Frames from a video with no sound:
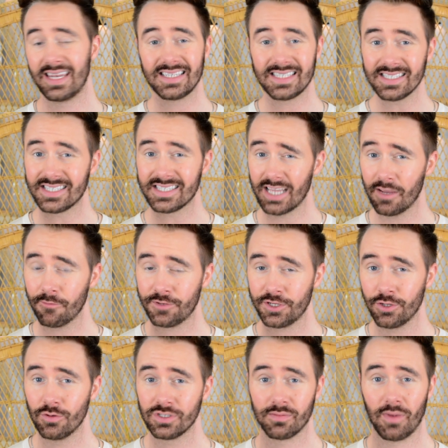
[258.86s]
isn't safe to
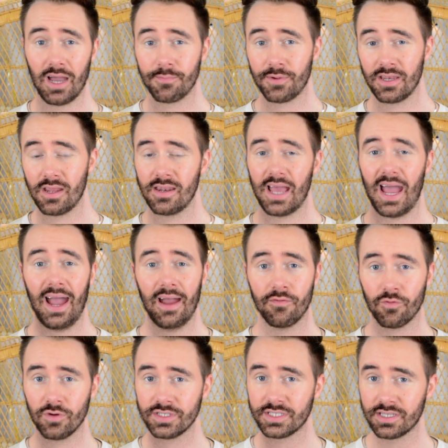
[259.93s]
use, in my opinion,
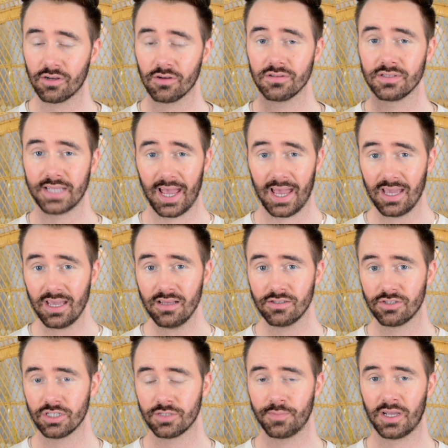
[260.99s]
every single day
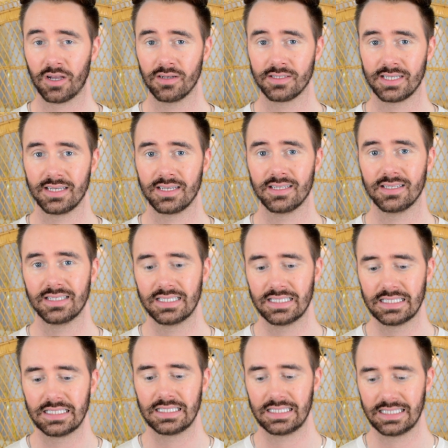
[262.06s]
just because it
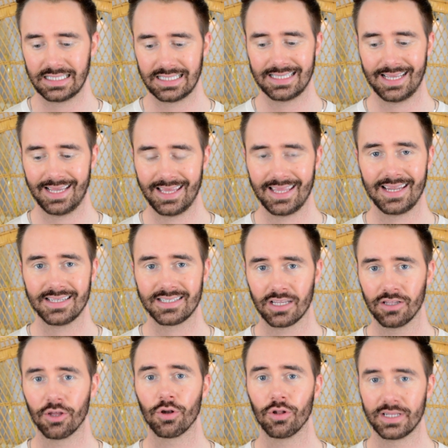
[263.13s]
it is a
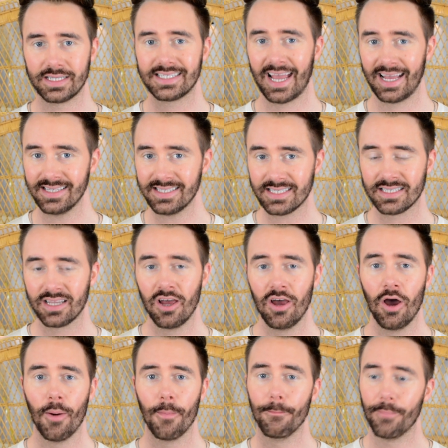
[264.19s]
little intense,
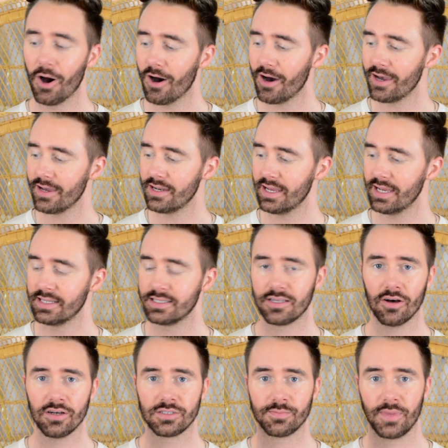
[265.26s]
but it
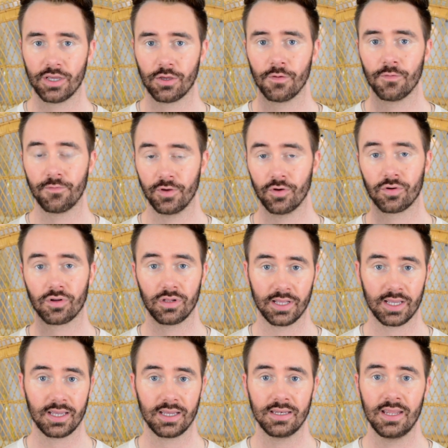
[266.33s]
does make you feel
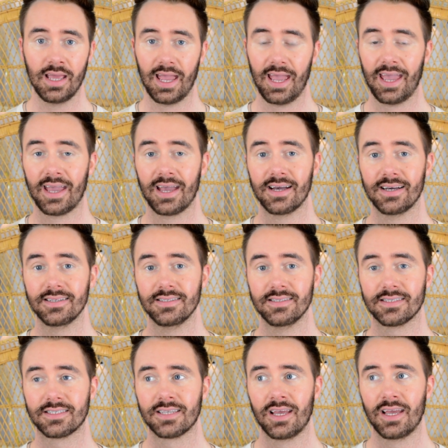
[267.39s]
clean
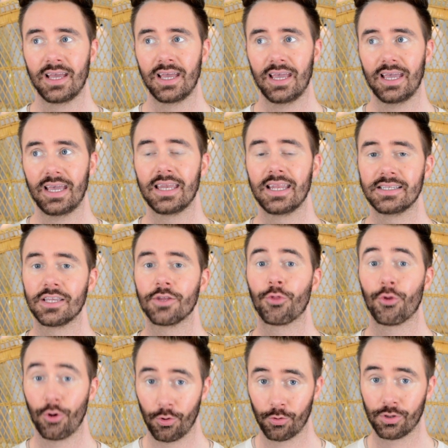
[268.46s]
and it is a
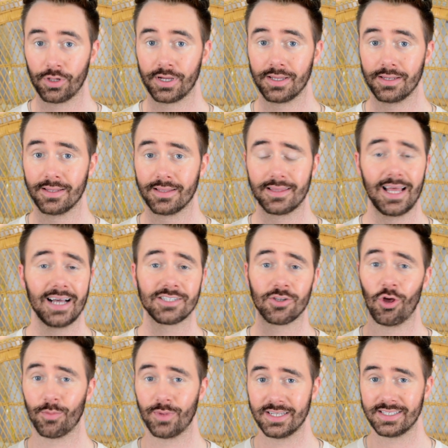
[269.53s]
thorough clean. That's
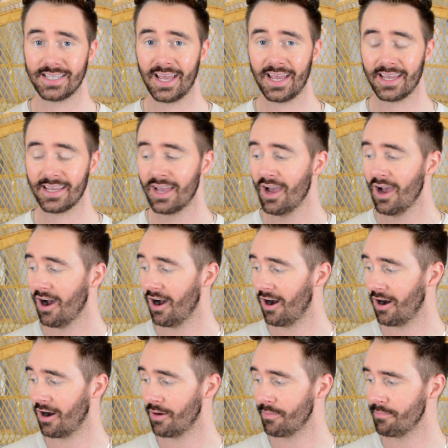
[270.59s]
all I'm going to say.
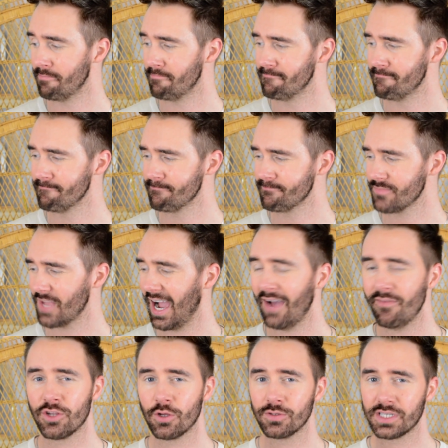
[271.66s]
Um, I
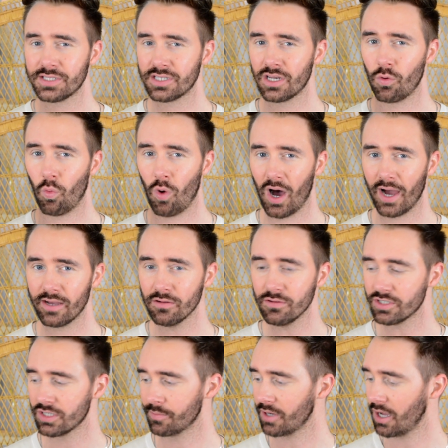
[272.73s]
haven't used this in a while,
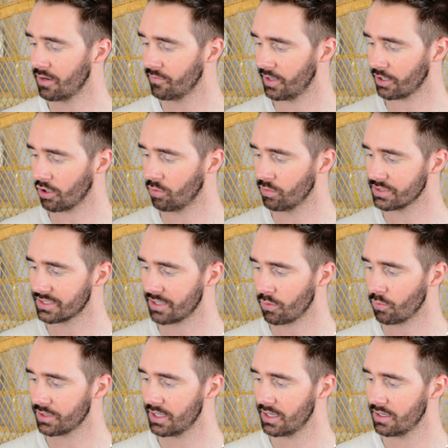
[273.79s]
so I'm kind of like almost
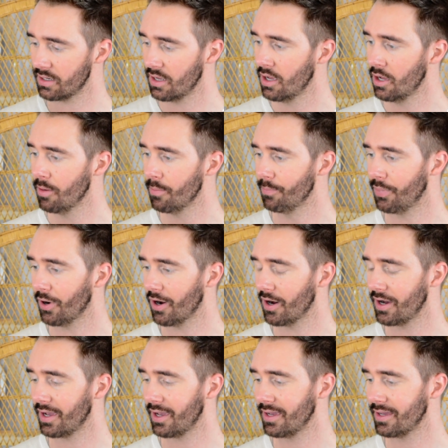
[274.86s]
done with it,
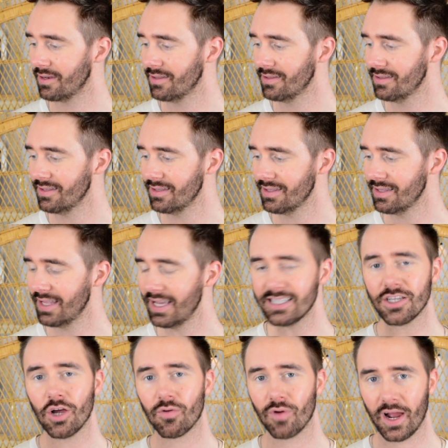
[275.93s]
but
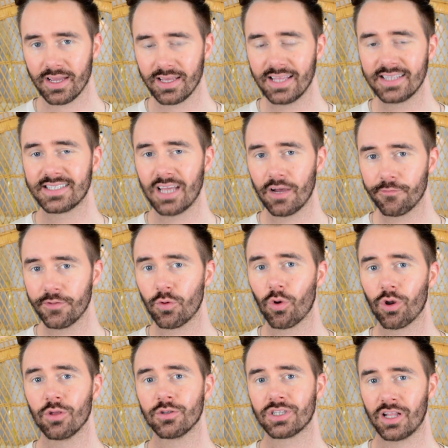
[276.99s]
it's all right. It's definitely
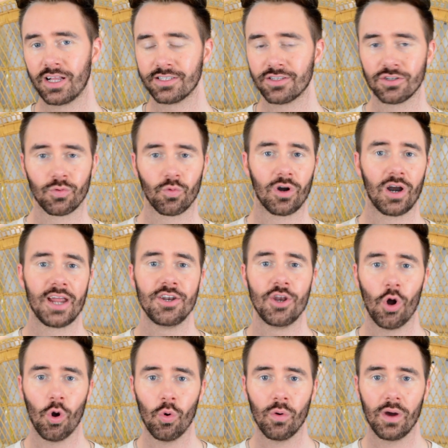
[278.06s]
one of those cleansers where I
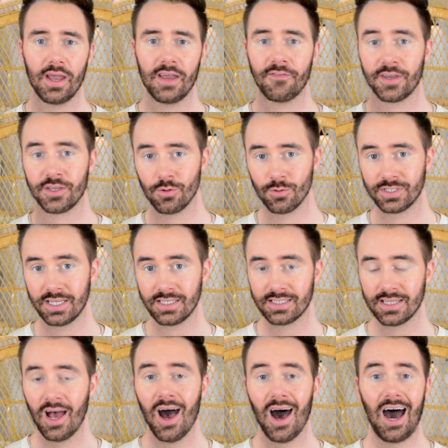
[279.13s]
know if I use
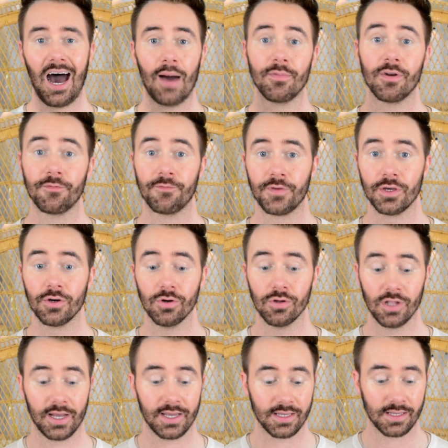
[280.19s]
this, I'm going to
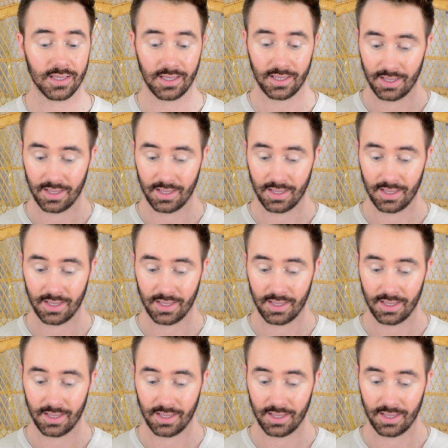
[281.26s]
feel like